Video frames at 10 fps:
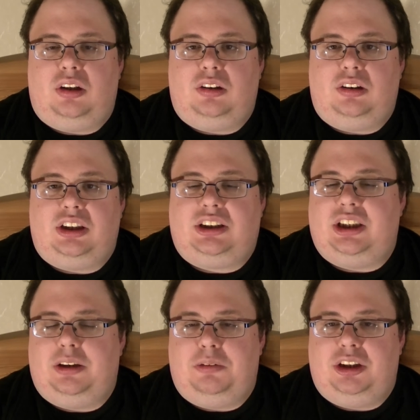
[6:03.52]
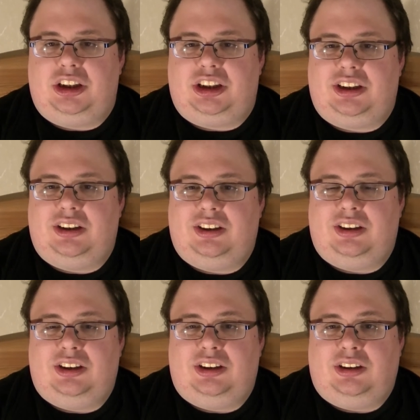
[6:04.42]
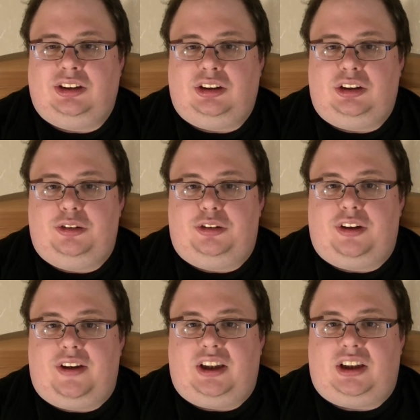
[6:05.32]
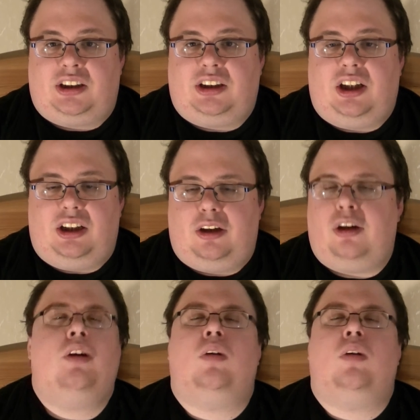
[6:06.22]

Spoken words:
a team is due to their color,